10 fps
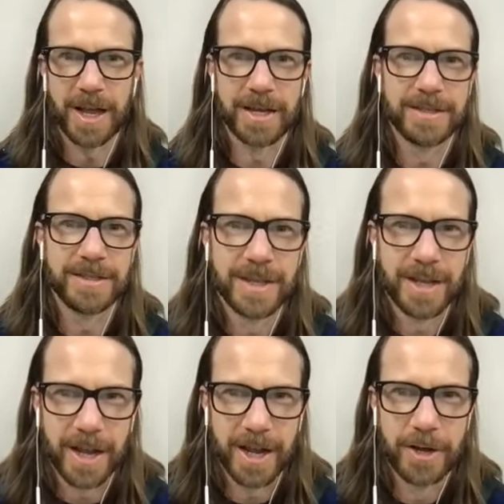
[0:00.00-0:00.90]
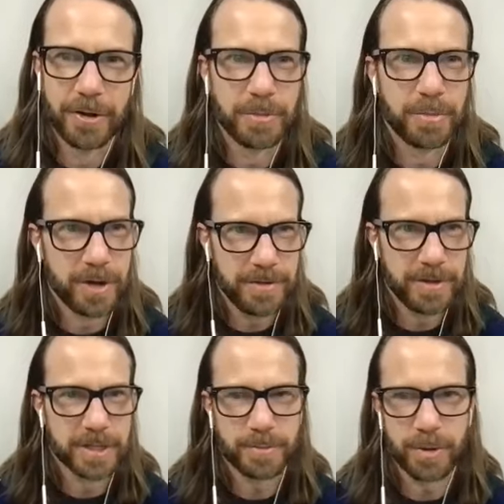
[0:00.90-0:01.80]
I I know in
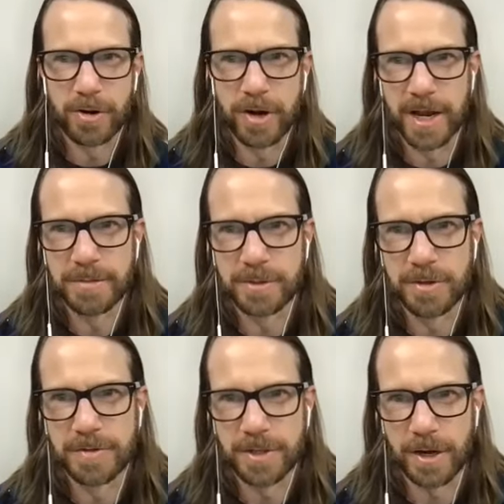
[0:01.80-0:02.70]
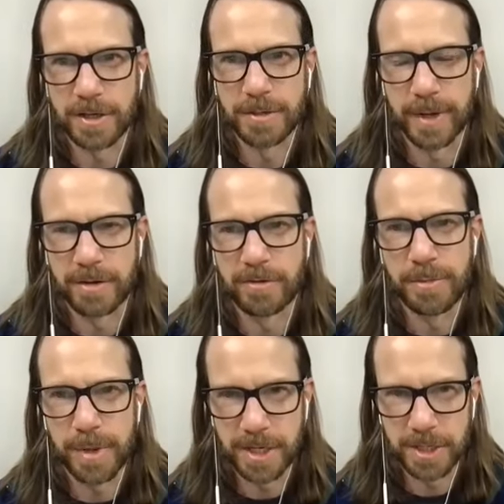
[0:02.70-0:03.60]
previous programs we've talked about
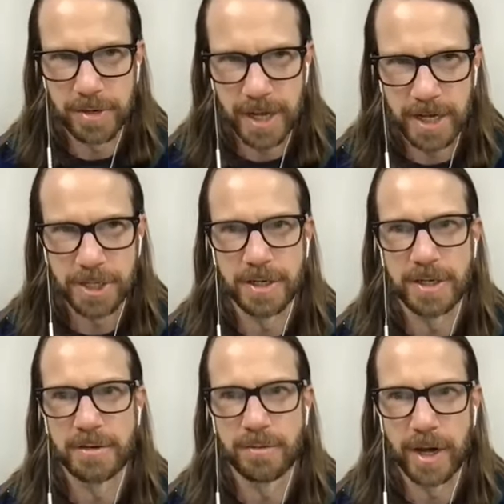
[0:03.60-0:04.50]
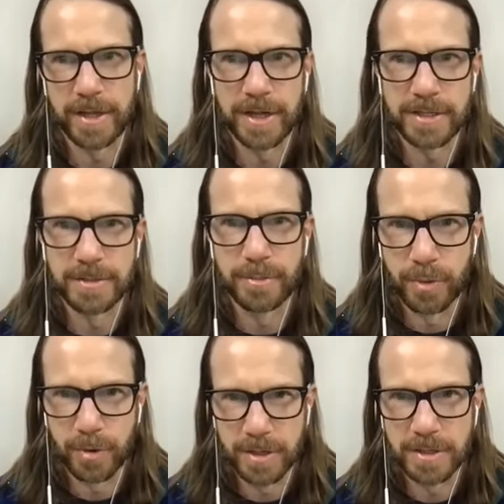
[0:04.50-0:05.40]
repatriation and why that's
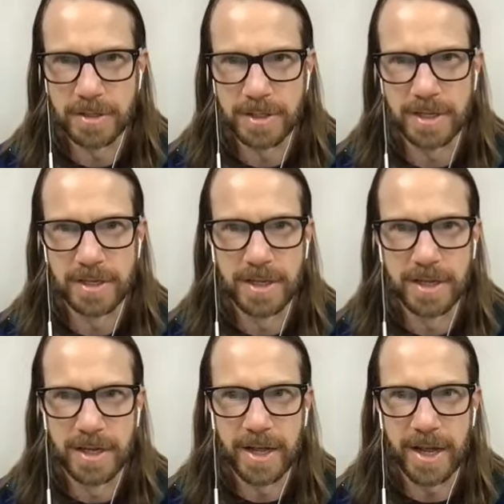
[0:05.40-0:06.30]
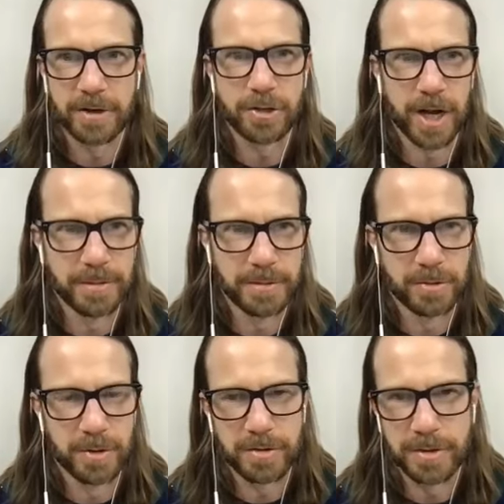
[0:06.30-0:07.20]
important and how tribes
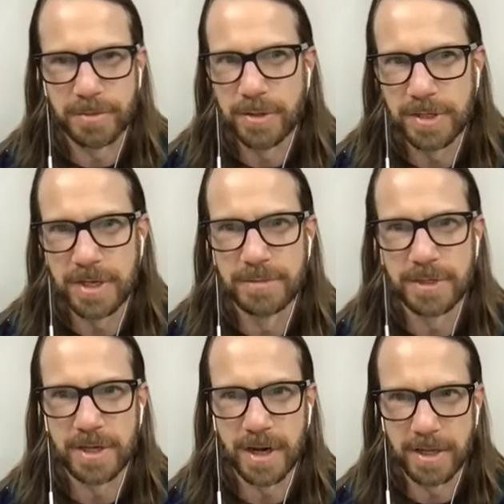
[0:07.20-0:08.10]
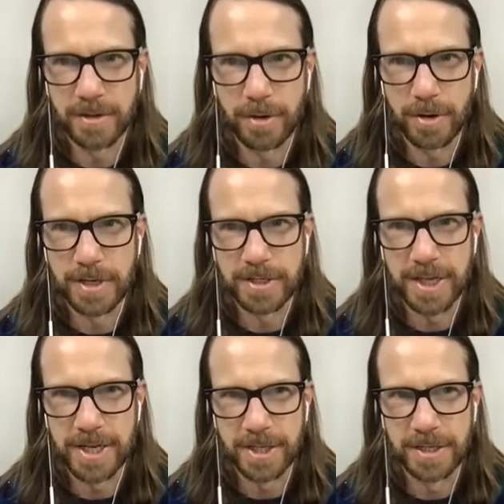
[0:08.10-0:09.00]
work with museums and other
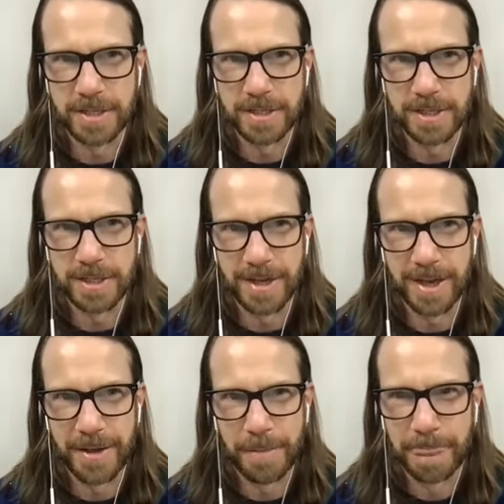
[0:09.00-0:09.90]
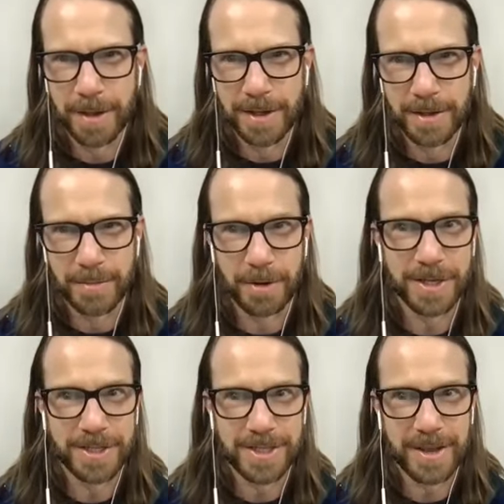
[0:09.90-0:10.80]
organizations. Um, but I
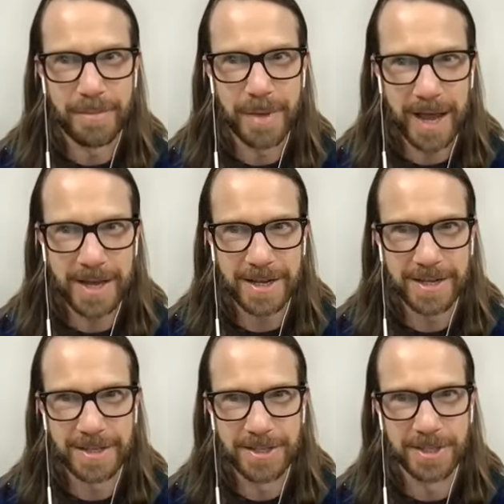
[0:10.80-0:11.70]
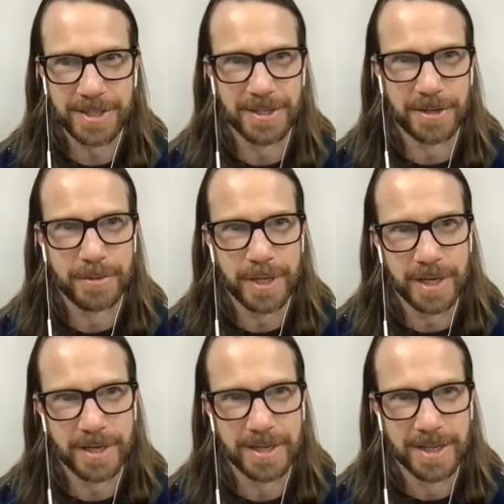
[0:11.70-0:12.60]
want to step back just a little
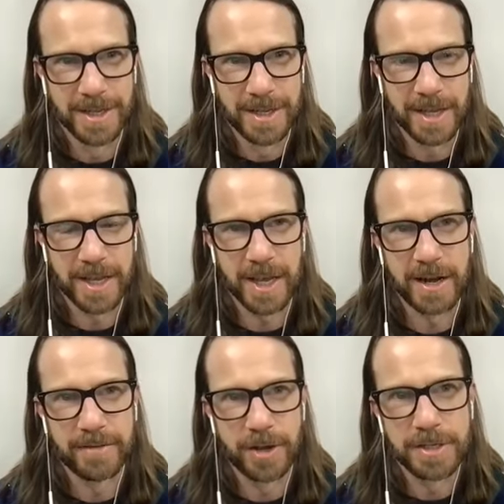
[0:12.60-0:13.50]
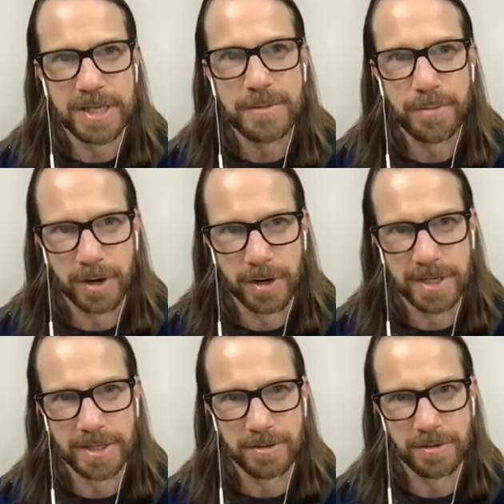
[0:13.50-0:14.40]
bit and and kind of go deeper
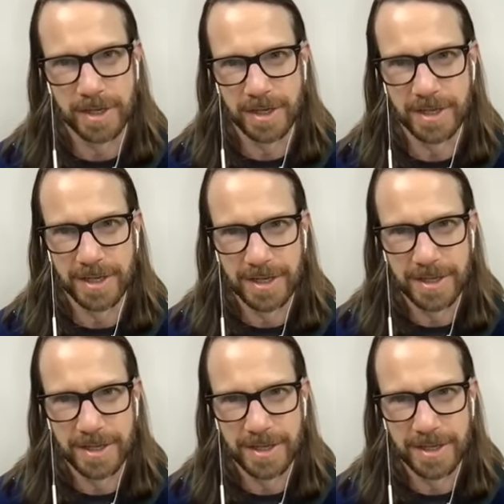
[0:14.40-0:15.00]
into the